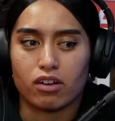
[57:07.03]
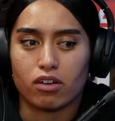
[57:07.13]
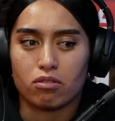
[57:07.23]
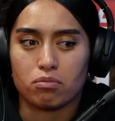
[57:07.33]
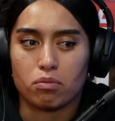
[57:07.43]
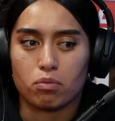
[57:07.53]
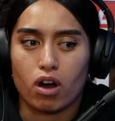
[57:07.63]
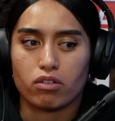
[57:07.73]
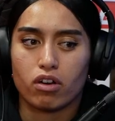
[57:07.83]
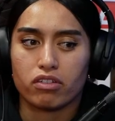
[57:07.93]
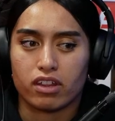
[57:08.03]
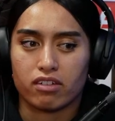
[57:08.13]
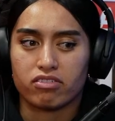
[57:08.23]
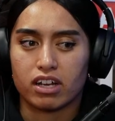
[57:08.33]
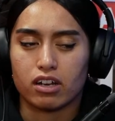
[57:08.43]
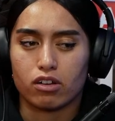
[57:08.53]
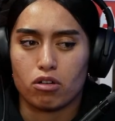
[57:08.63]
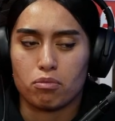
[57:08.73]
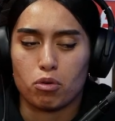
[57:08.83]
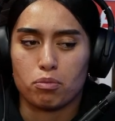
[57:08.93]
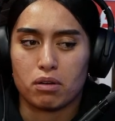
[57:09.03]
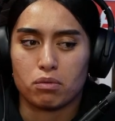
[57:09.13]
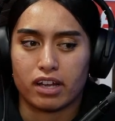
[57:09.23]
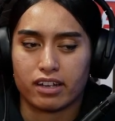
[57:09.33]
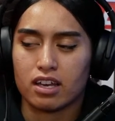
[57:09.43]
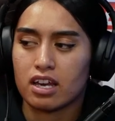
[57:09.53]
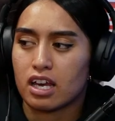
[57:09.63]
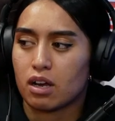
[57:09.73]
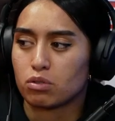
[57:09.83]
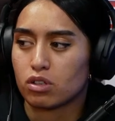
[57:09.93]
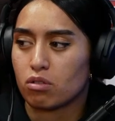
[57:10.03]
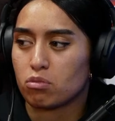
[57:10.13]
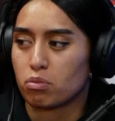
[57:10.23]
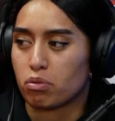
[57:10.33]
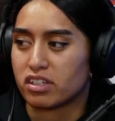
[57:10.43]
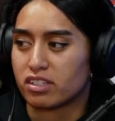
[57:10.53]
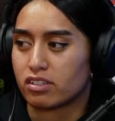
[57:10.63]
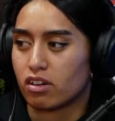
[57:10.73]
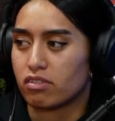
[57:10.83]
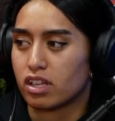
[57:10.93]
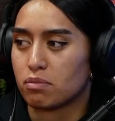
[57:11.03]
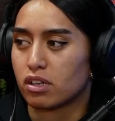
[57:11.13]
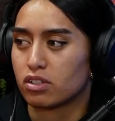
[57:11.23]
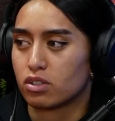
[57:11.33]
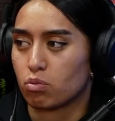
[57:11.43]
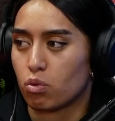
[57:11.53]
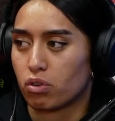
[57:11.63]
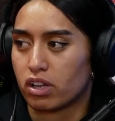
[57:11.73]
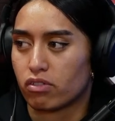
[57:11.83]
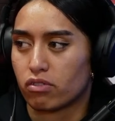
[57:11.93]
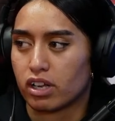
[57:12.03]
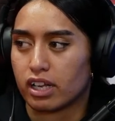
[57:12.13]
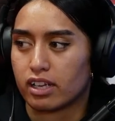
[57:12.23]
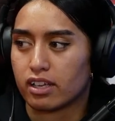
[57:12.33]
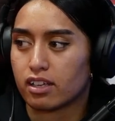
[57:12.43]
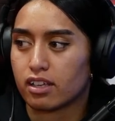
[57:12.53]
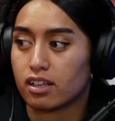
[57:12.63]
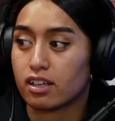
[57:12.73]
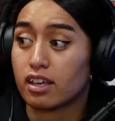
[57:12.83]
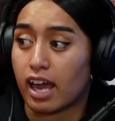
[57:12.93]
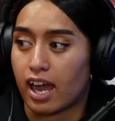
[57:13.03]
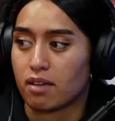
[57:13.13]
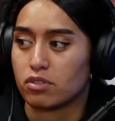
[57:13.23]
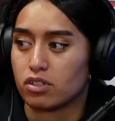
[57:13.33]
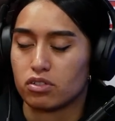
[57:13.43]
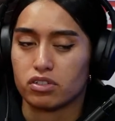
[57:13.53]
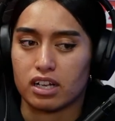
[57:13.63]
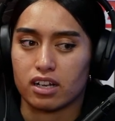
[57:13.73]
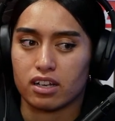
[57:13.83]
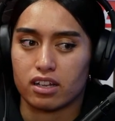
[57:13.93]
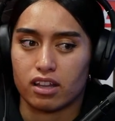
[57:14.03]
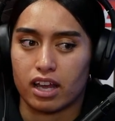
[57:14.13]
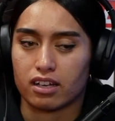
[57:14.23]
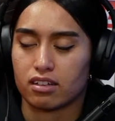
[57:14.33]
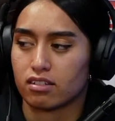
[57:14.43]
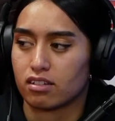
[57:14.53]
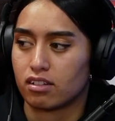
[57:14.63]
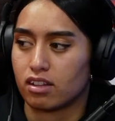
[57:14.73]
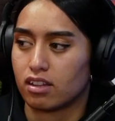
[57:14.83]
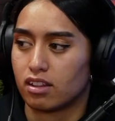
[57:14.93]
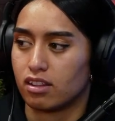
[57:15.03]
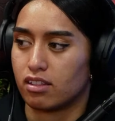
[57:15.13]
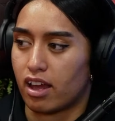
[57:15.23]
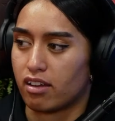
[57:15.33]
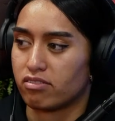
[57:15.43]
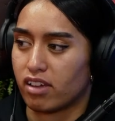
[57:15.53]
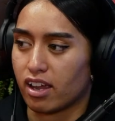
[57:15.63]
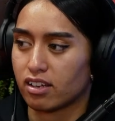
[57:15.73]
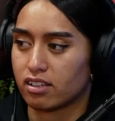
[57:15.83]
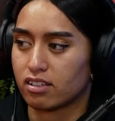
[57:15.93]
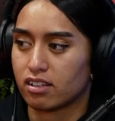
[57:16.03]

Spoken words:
it a lot. Well, not that they feel it a lot more, but we're like it was a lot more present over there because the war never really came to New Zealand and like. That effect.